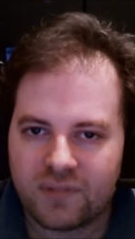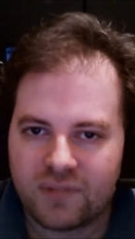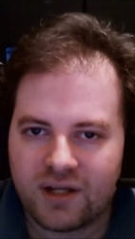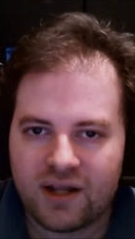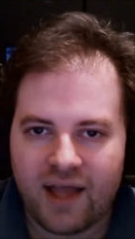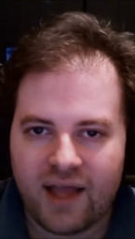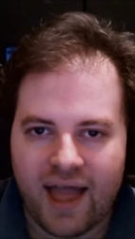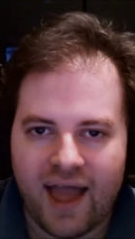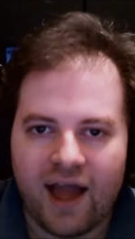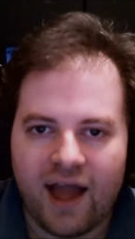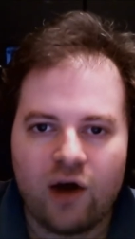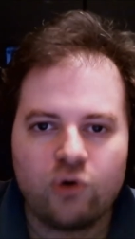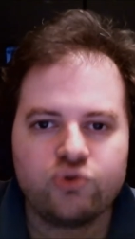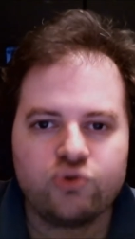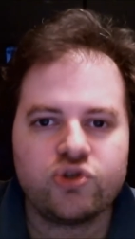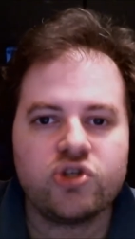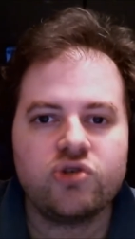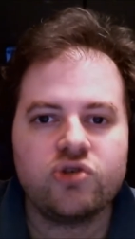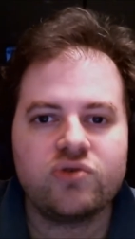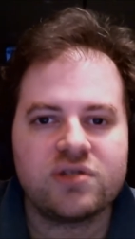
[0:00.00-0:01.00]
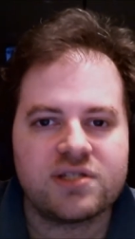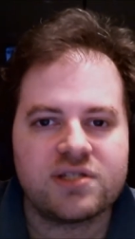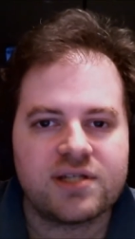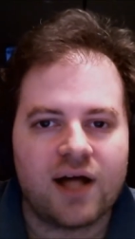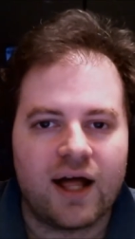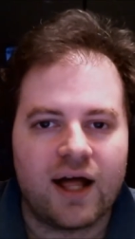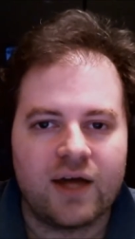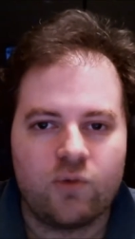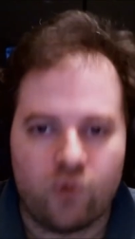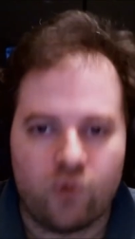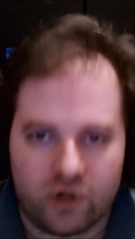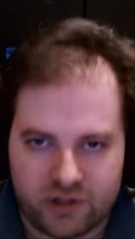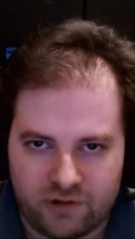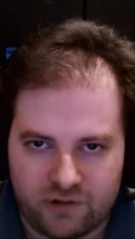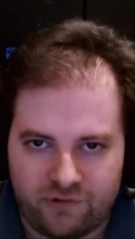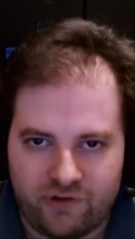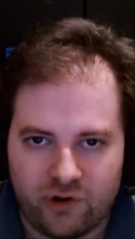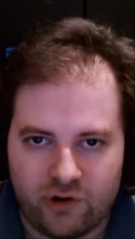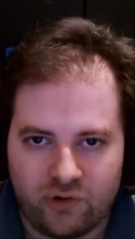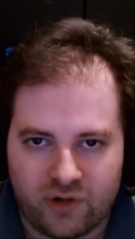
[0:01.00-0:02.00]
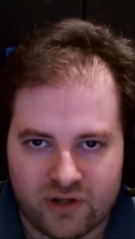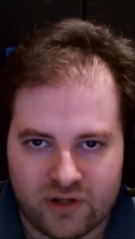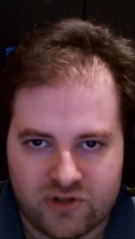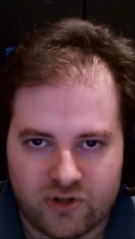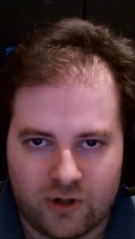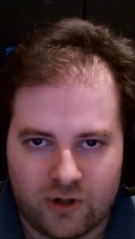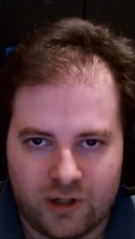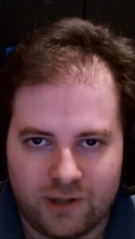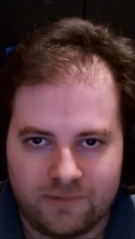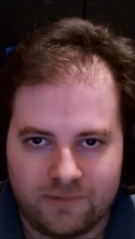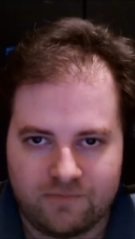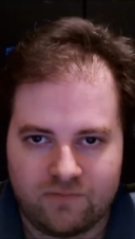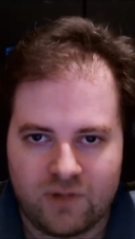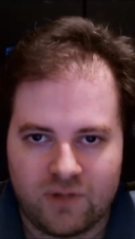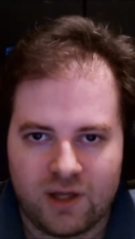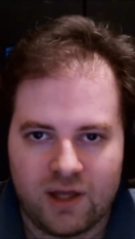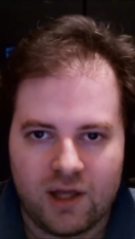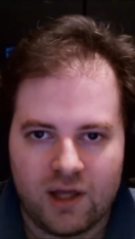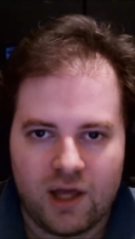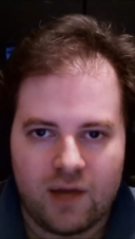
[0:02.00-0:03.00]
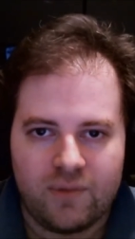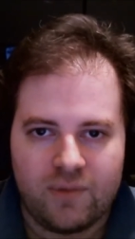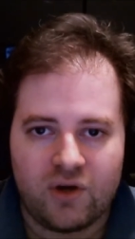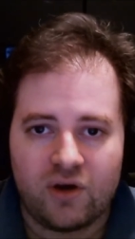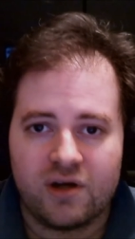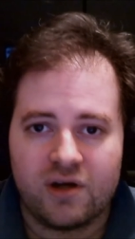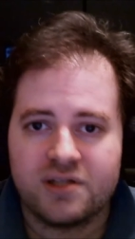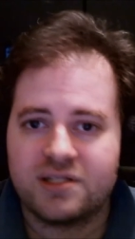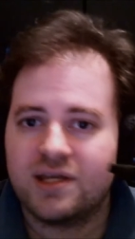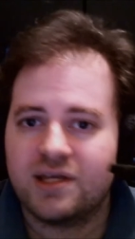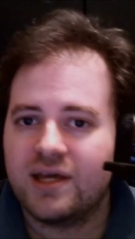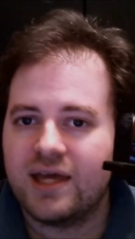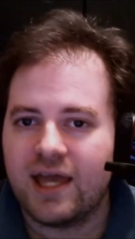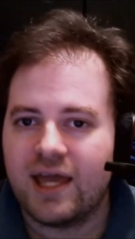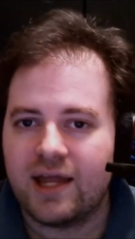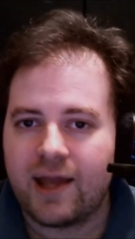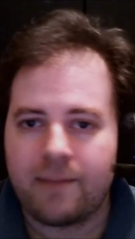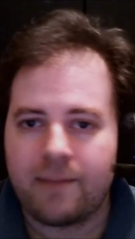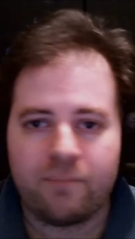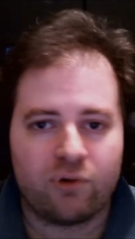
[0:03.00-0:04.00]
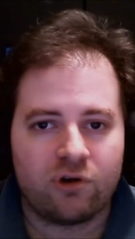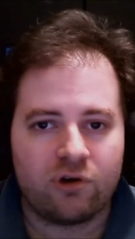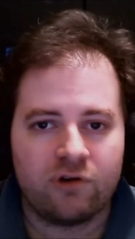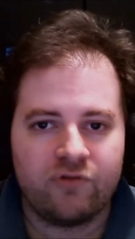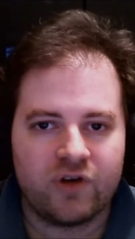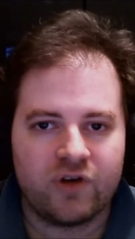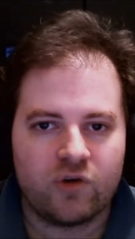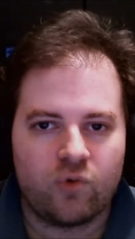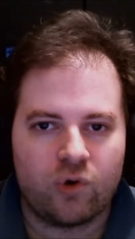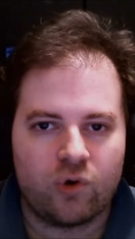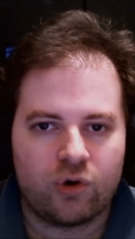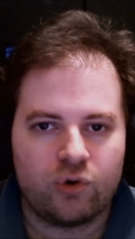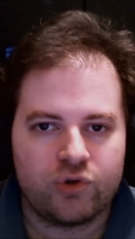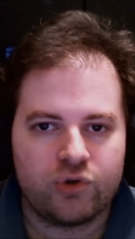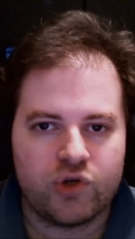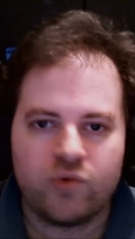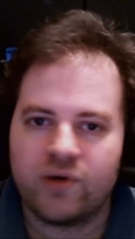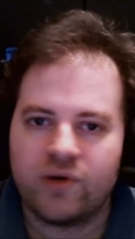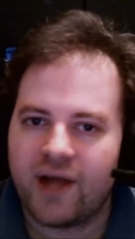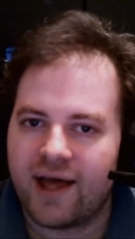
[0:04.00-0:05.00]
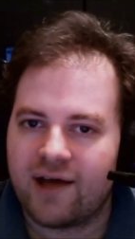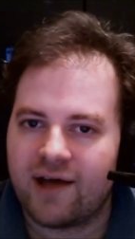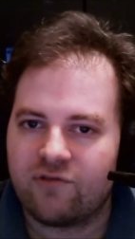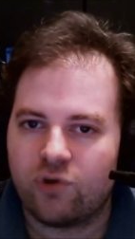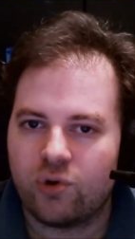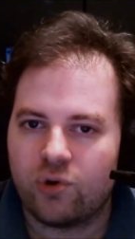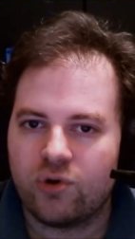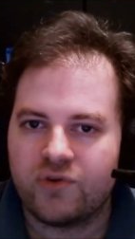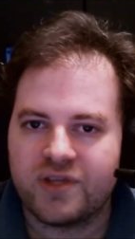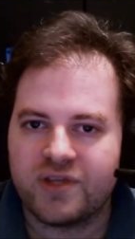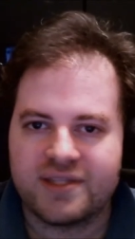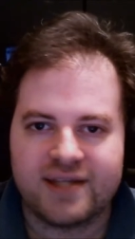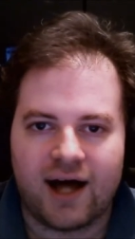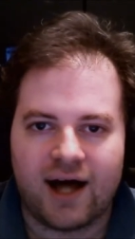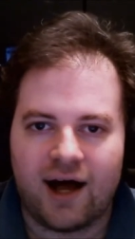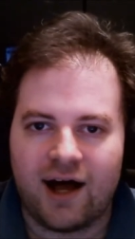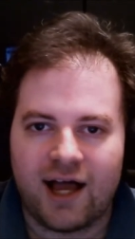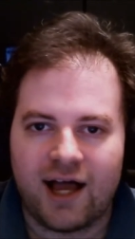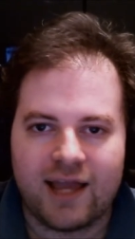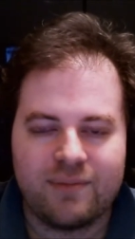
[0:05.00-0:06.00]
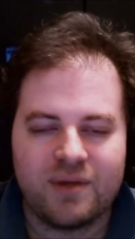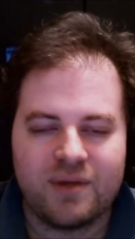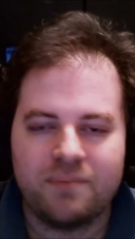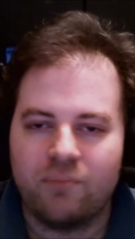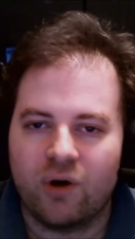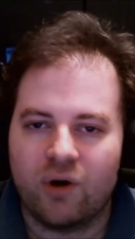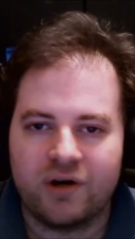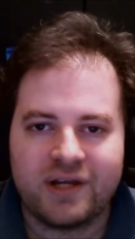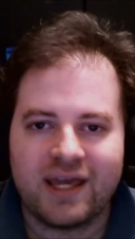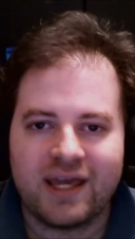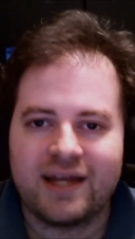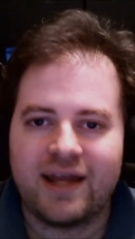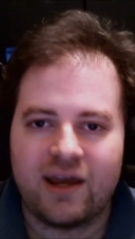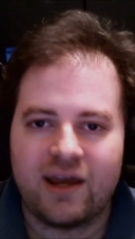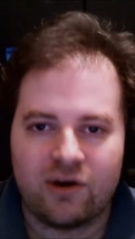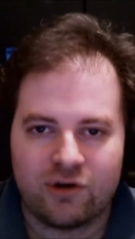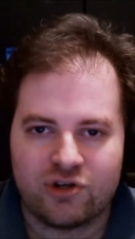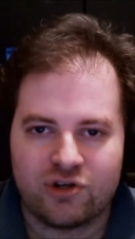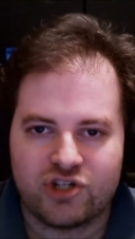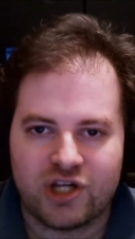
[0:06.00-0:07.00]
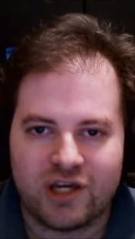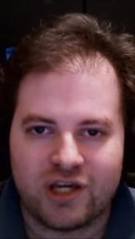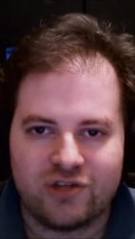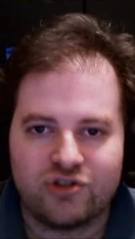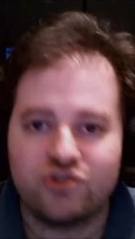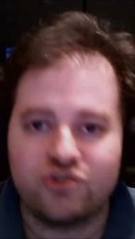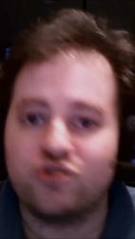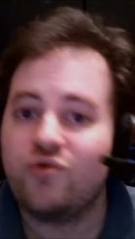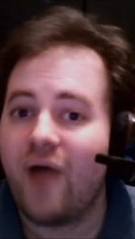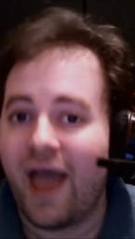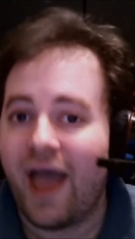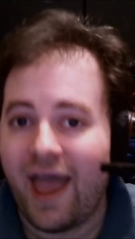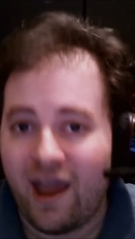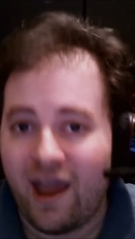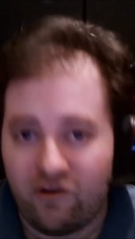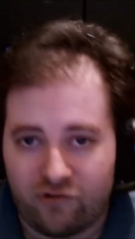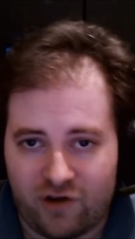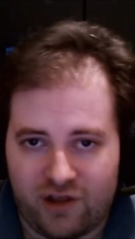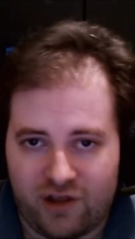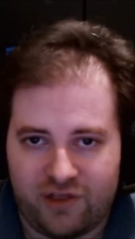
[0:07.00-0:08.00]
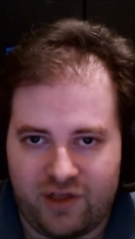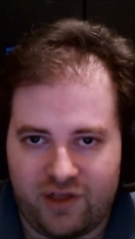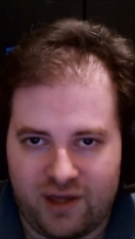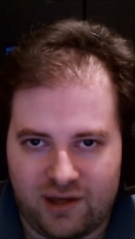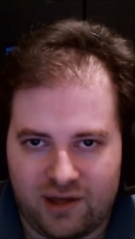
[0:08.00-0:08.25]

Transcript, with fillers: How do you decide what to focus on? Because in a perfect world, you would have all the time and money and energy to do everything.